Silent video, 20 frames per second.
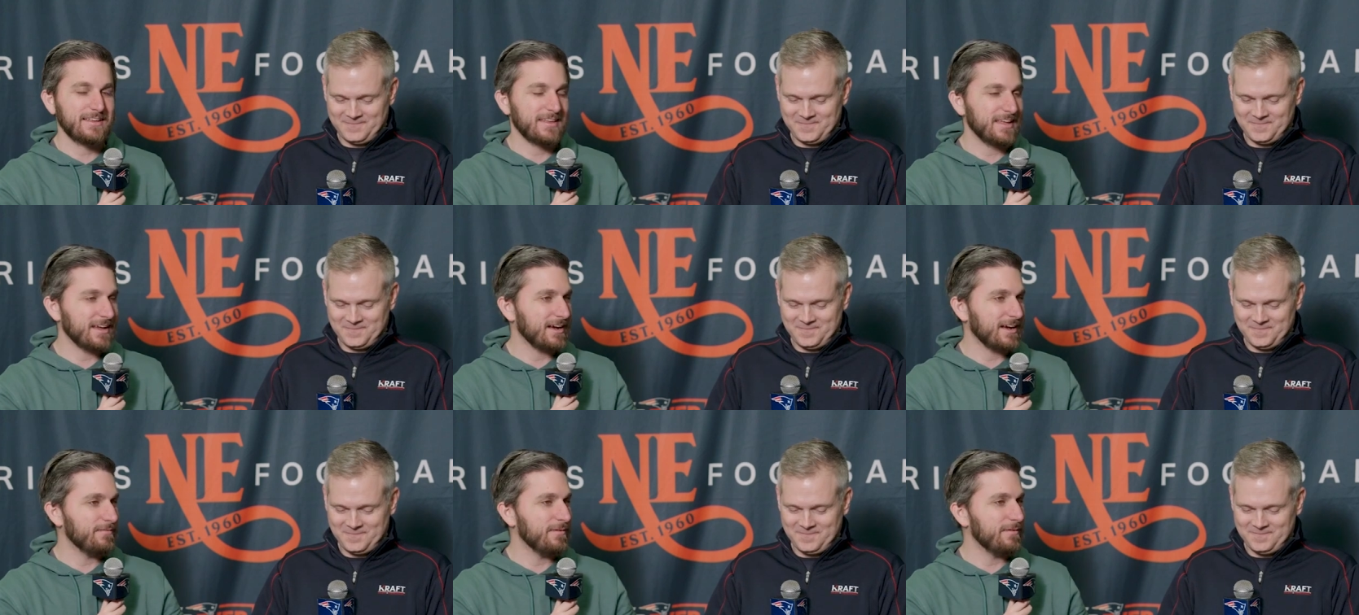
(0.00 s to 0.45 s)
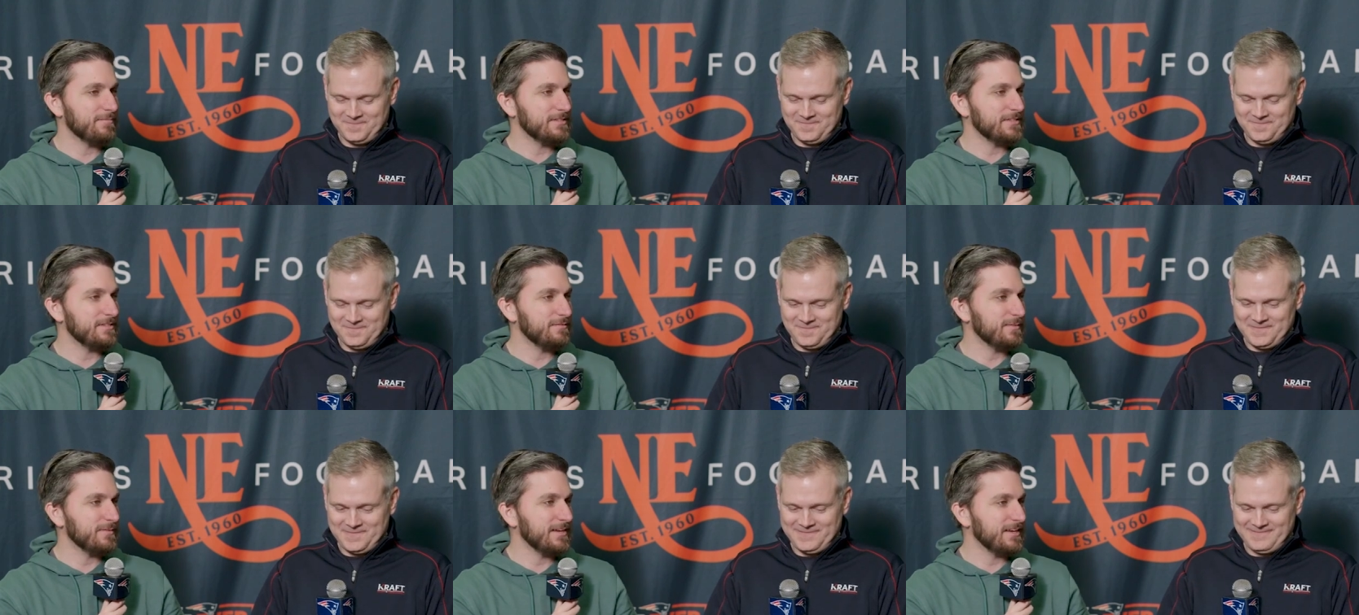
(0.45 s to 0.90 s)
Speaker 1: And they come up
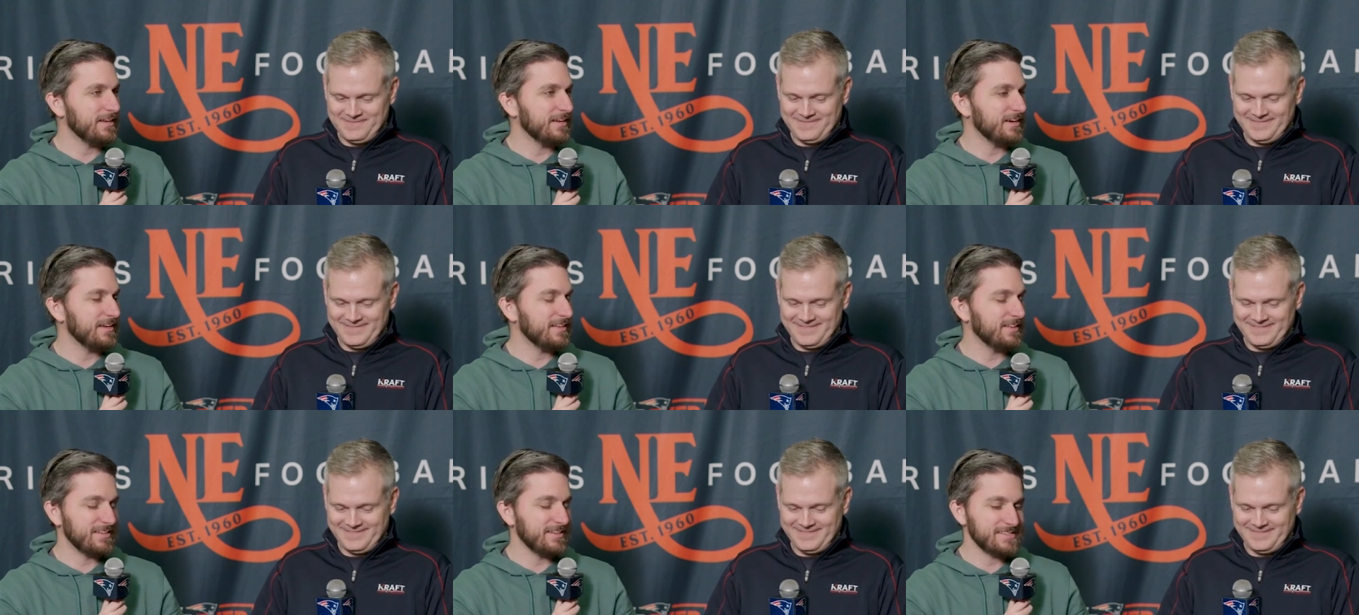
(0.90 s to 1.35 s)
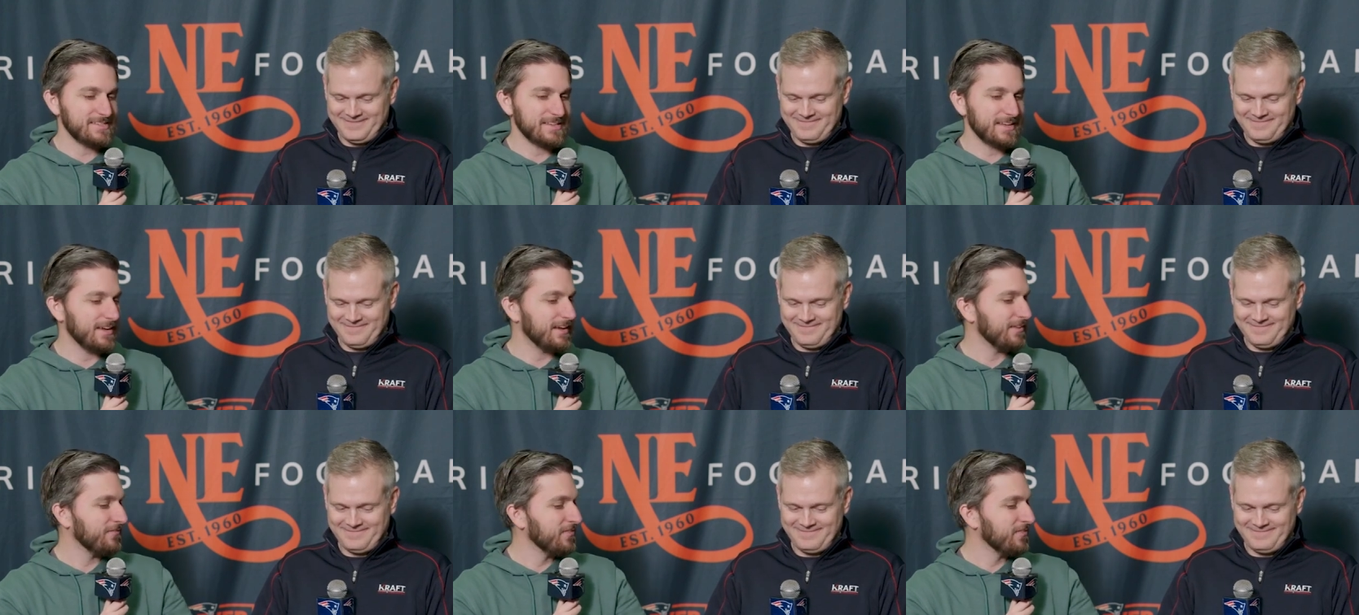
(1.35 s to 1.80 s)
to the media and they
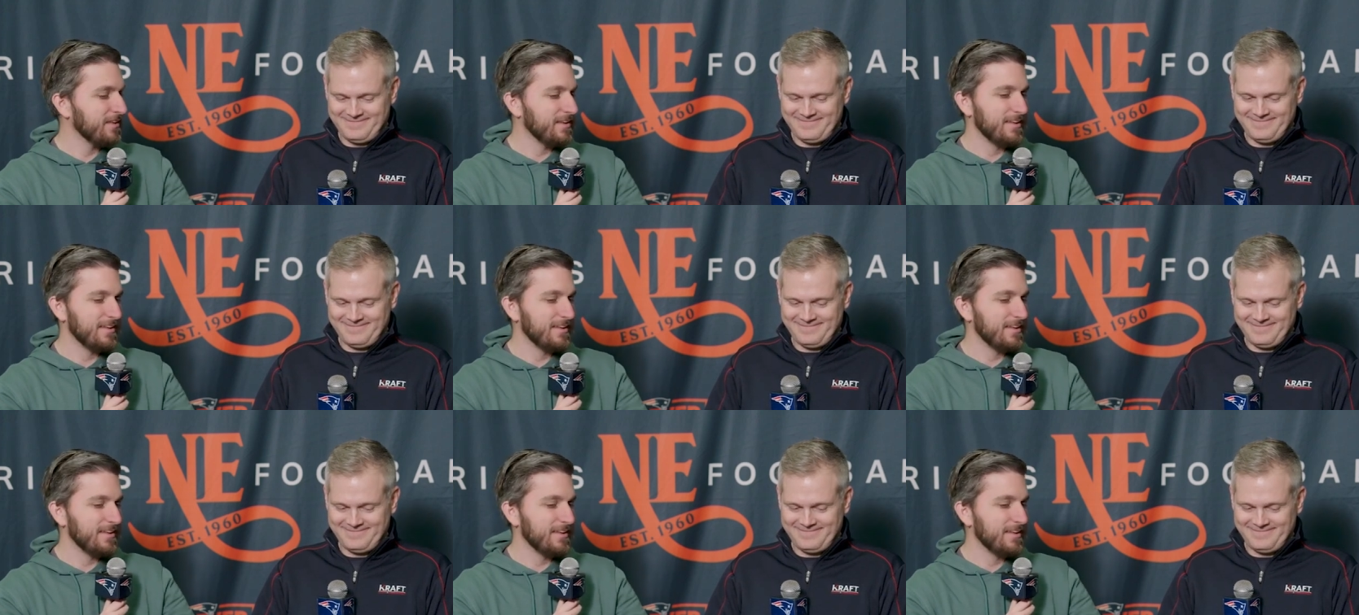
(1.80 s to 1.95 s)
say,